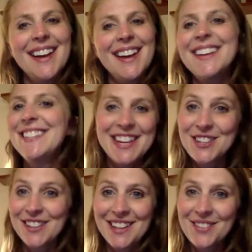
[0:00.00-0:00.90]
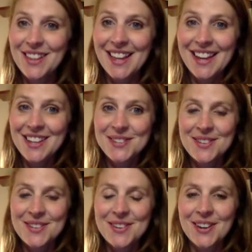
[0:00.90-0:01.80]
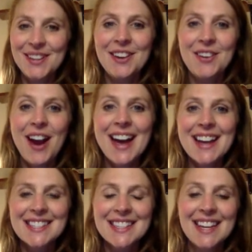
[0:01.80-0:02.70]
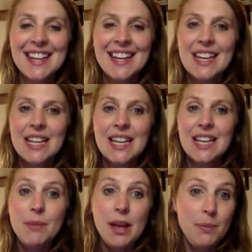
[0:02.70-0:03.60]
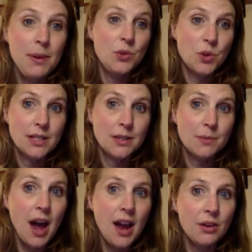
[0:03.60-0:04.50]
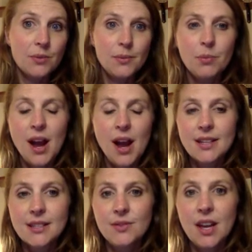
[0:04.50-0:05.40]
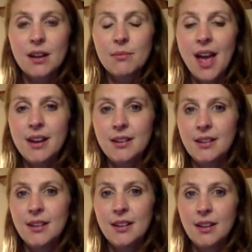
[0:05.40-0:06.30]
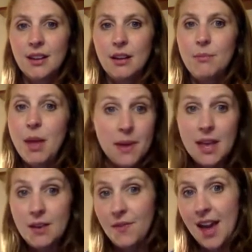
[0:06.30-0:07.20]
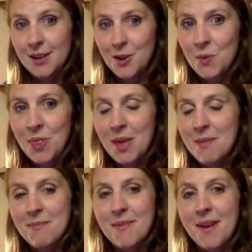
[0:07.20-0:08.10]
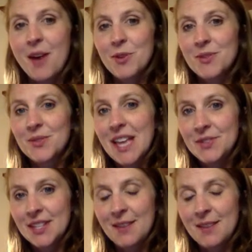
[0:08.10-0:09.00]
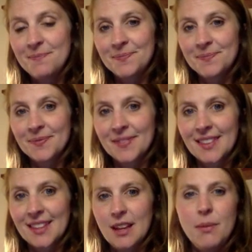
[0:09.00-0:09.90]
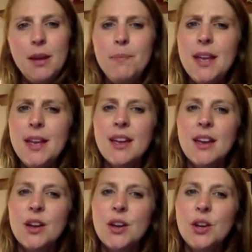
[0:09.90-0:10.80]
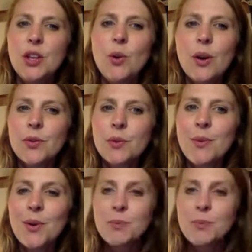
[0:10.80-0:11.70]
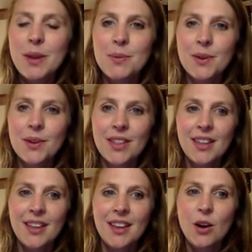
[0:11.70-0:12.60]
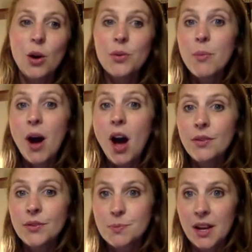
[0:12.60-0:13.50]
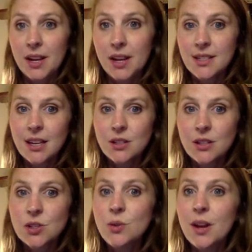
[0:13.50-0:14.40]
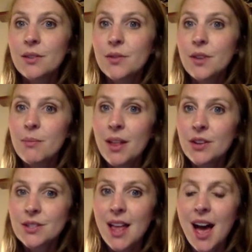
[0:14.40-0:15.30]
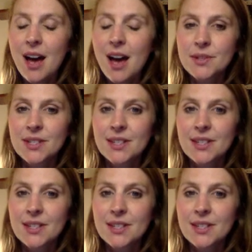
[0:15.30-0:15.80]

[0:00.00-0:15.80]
Tenderly will I use you, curling grass. It may be you transpire from the breasts of young men. It may be if I had known them, I would have loved them. It may be you are from old people, or from offspring taken soon out of their mother's laps.